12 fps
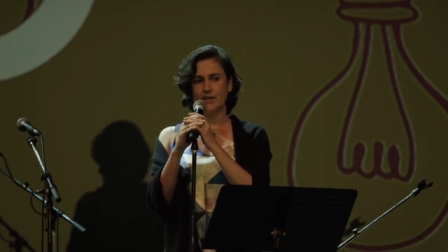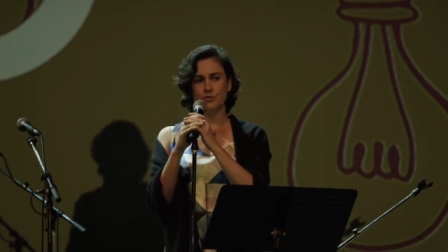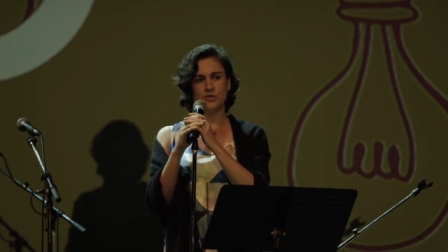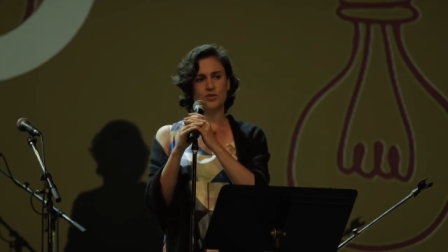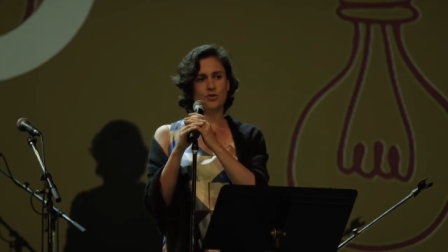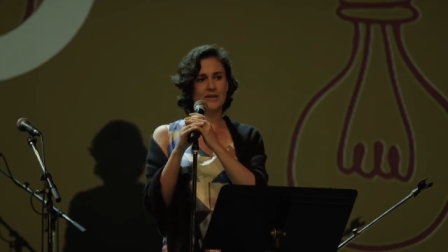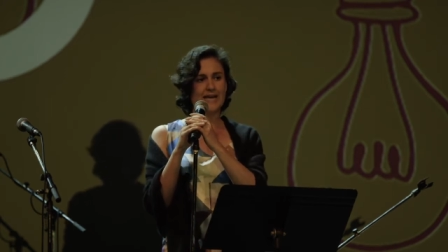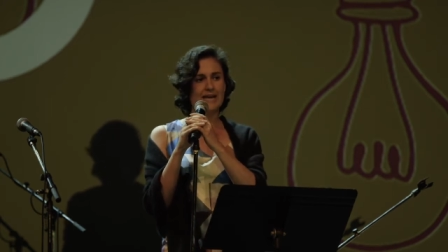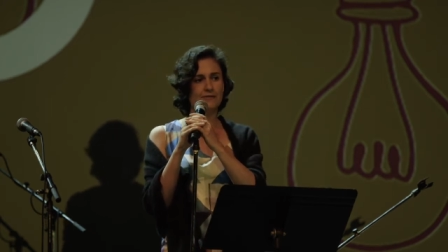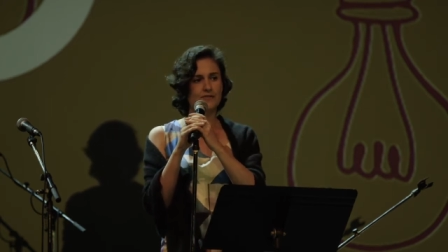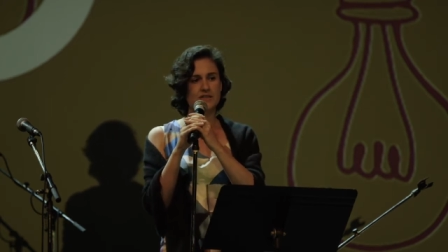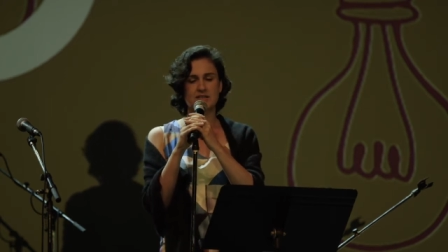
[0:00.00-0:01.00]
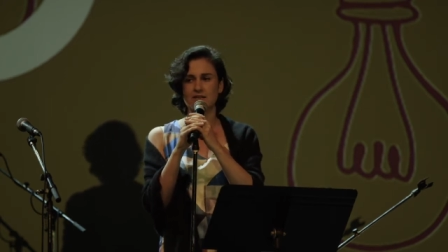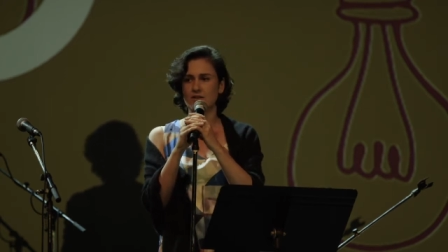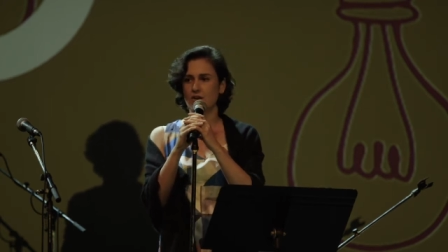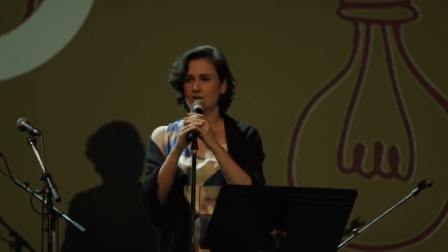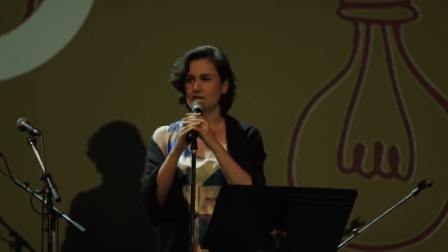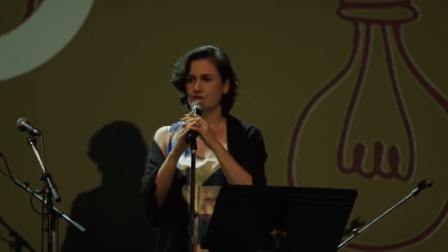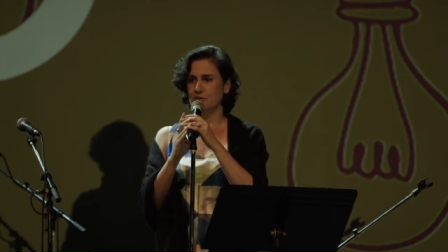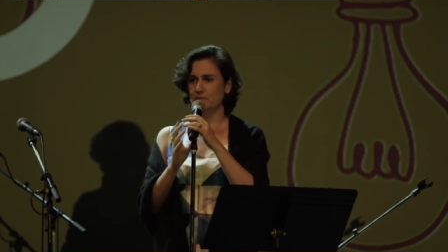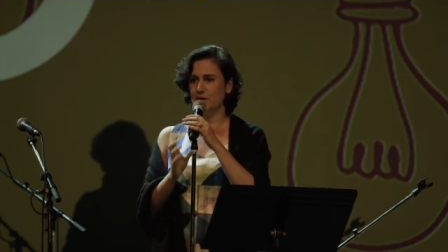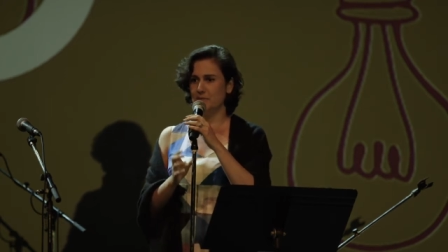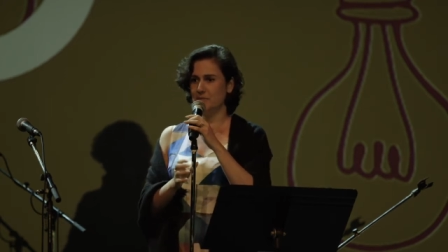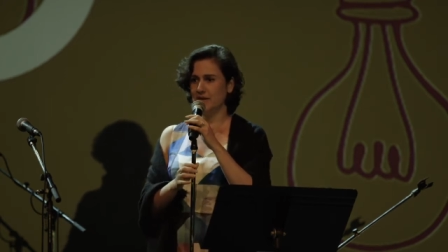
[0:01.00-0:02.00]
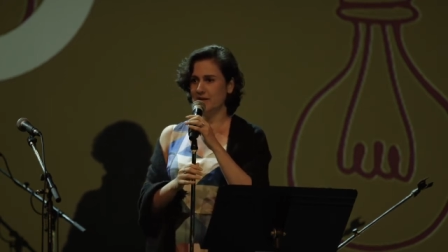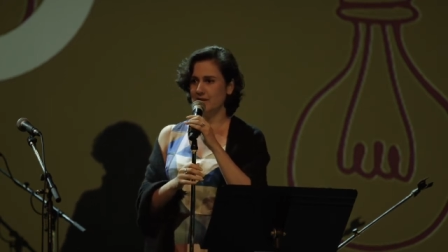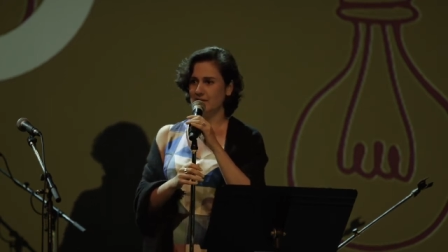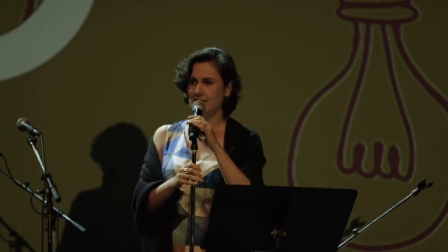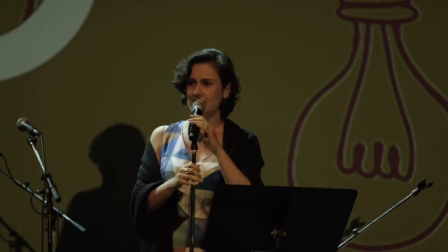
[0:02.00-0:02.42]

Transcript: it was called Elphinstone College in Bombay.